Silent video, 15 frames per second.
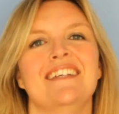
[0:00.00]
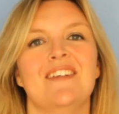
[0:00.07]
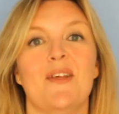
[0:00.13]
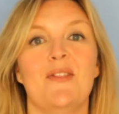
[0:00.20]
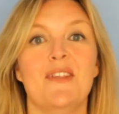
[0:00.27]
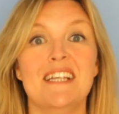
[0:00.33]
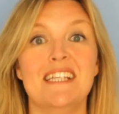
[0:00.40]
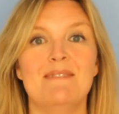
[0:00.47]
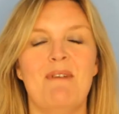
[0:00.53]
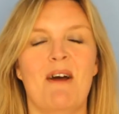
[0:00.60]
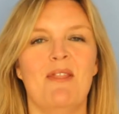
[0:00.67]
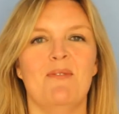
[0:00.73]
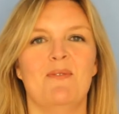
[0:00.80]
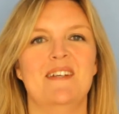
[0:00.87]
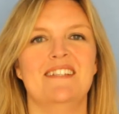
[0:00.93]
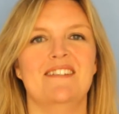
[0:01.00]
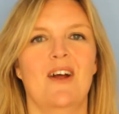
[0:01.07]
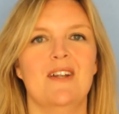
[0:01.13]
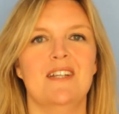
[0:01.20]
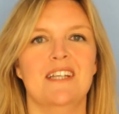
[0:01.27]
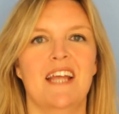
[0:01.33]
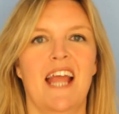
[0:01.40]
So this month we're
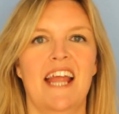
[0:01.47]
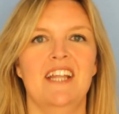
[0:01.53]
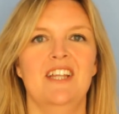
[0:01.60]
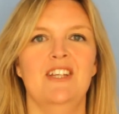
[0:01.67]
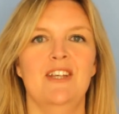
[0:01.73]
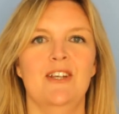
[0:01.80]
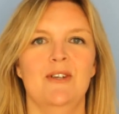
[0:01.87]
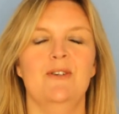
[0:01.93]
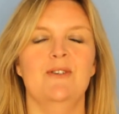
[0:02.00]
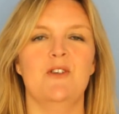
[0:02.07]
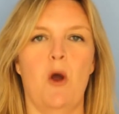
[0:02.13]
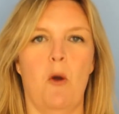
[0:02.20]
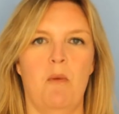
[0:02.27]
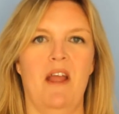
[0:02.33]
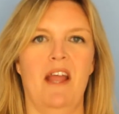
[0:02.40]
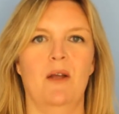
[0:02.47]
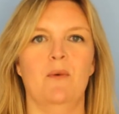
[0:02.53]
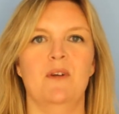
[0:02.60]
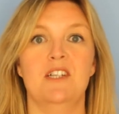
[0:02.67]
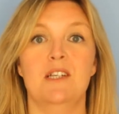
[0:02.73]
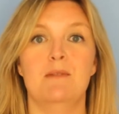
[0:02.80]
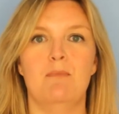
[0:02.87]
starting a new topic,
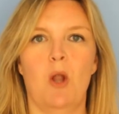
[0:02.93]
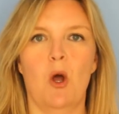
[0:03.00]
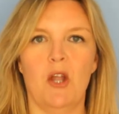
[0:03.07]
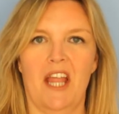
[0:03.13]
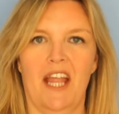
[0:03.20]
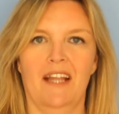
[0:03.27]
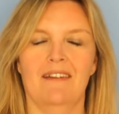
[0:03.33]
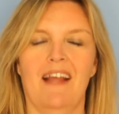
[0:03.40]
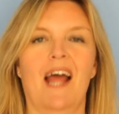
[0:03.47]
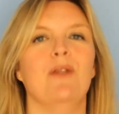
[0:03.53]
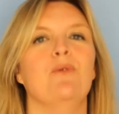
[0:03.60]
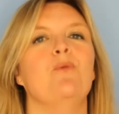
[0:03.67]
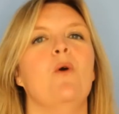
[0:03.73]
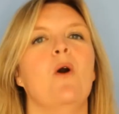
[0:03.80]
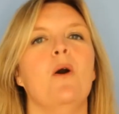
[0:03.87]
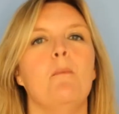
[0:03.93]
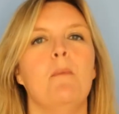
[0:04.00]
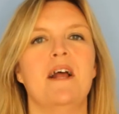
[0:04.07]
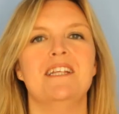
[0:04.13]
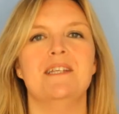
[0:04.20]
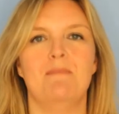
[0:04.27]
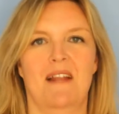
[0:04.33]
which is blogging, and what
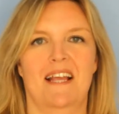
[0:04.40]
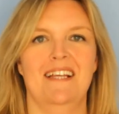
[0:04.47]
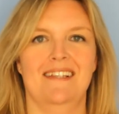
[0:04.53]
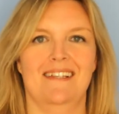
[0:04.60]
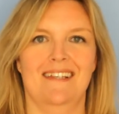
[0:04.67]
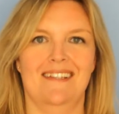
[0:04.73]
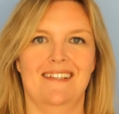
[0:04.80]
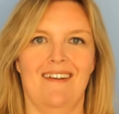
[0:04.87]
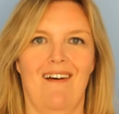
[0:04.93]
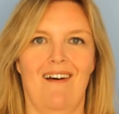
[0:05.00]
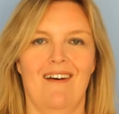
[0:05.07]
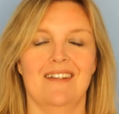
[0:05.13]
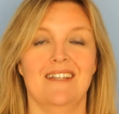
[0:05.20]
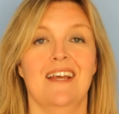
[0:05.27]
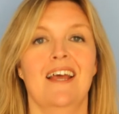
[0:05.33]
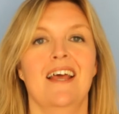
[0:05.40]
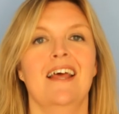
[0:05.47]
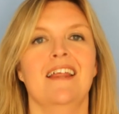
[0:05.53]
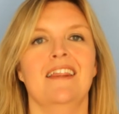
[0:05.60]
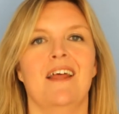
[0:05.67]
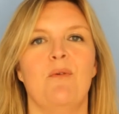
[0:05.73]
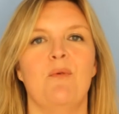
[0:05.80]
better place to start
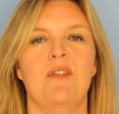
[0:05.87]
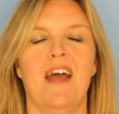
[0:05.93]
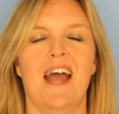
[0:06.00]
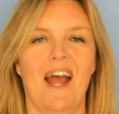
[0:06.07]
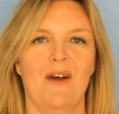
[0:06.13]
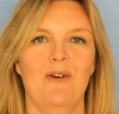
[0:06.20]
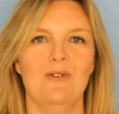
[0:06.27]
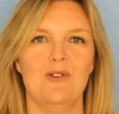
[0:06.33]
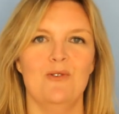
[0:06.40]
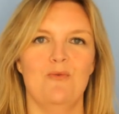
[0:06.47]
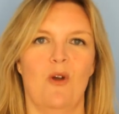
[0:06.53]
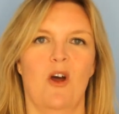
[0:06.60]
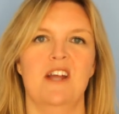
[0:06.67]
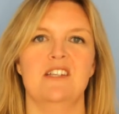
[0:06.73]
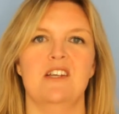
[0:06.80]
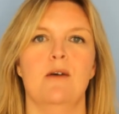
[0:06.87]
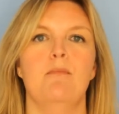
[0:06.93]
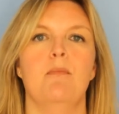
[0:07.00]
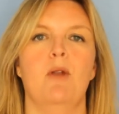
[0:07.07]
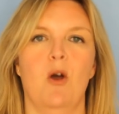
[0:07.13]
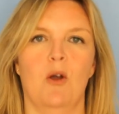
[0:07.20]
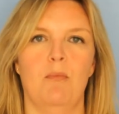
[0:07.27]
than with how to write a
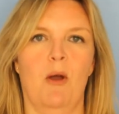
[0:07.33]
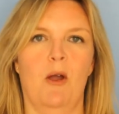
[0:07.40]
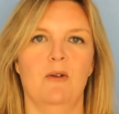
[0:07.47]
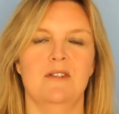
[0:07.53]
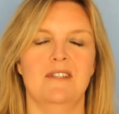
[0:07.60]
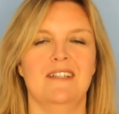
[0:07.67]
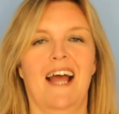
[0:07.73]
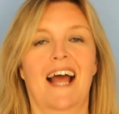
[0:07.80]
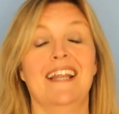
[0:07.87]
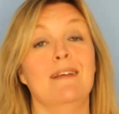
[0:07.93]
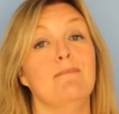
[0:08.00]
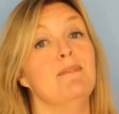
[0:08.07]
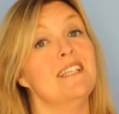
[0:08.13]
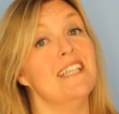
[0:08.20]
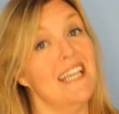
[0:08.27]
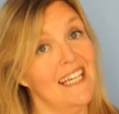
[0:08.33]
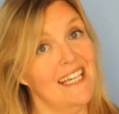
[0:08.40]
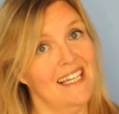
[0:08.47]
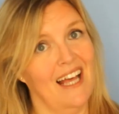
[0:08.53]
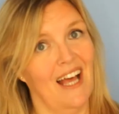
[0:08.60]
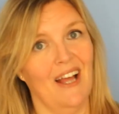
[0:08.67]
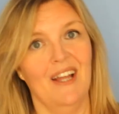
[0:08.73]
blog post, and in
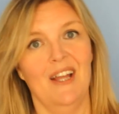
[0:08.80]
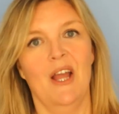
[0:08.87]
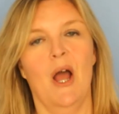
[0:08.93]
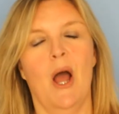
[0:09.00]
particular,